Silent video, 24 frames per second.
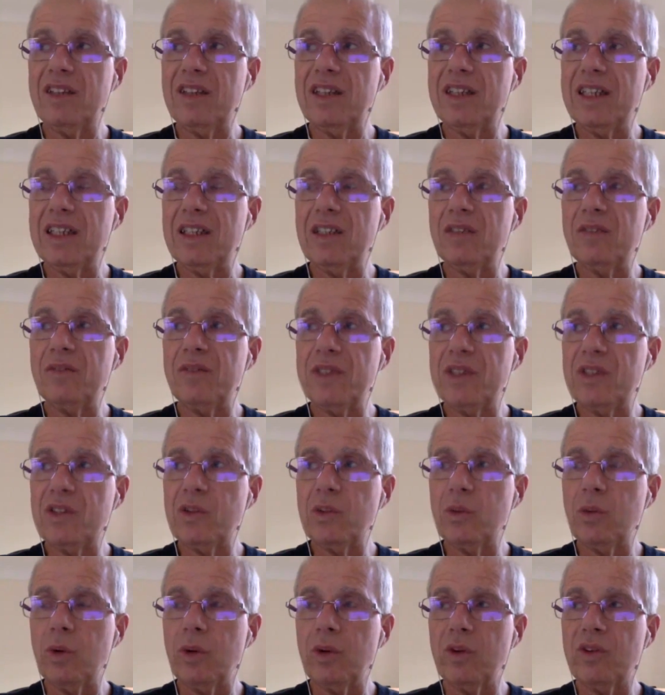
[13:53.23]
the
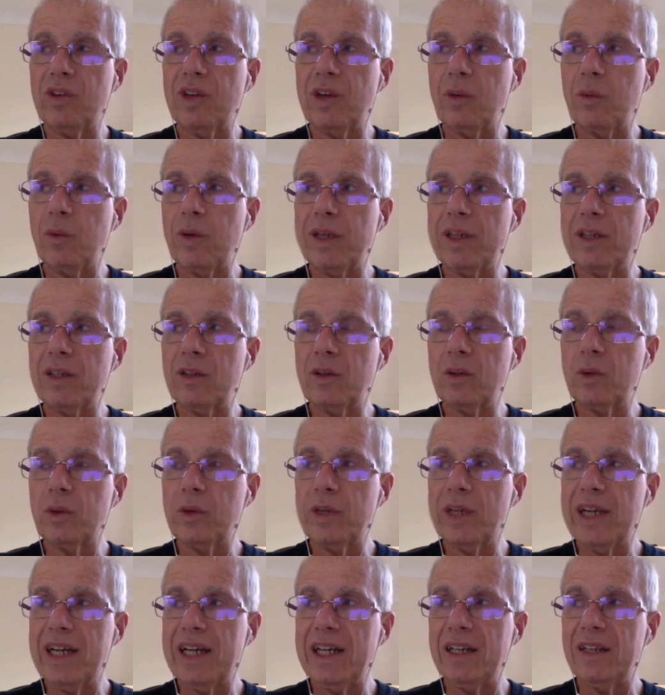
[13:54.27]
individuals that went and
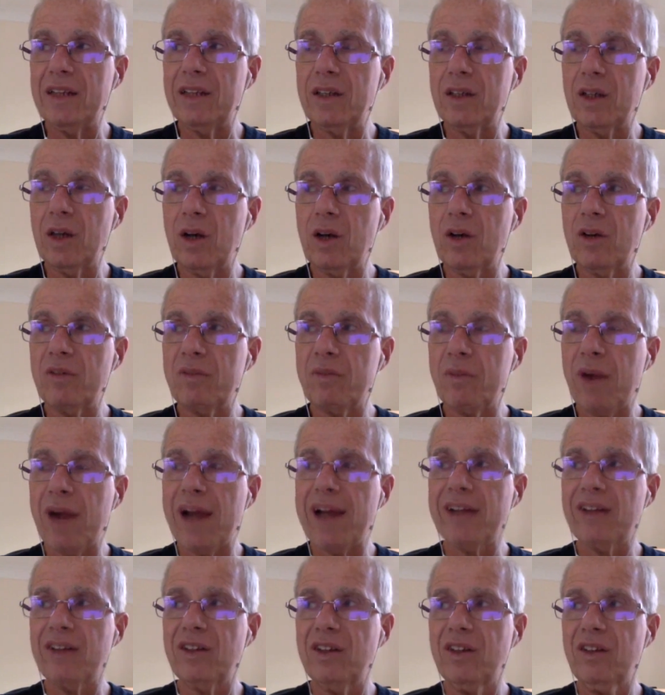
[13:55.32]
created the code of
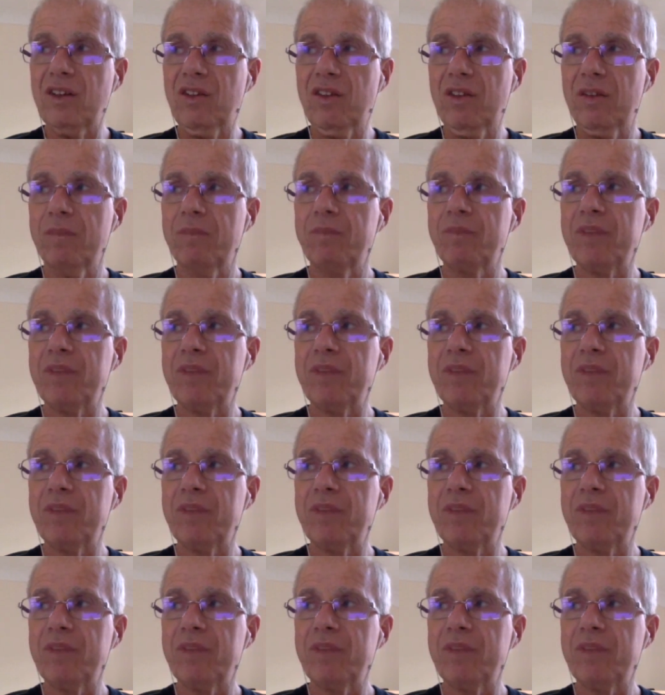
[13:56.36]
practice